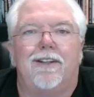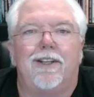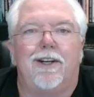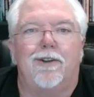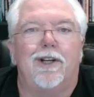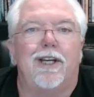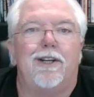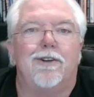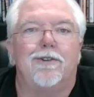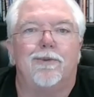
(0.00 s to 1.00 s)
the other
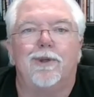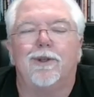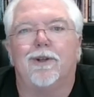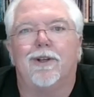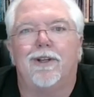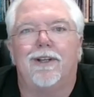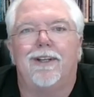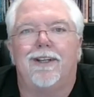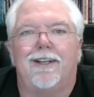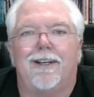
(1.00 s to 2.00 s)
leaders will
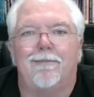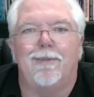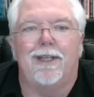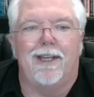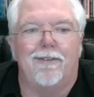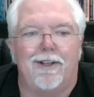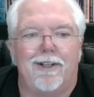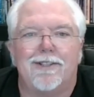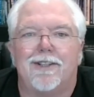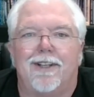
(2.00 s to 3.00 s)
uh, be giving
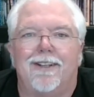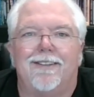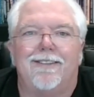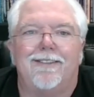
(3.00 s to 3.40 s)
us uh,